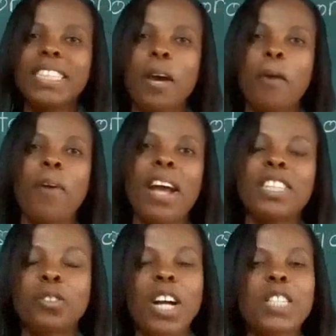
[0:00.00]
the word
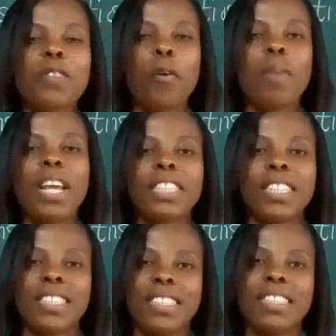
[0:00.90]
transformation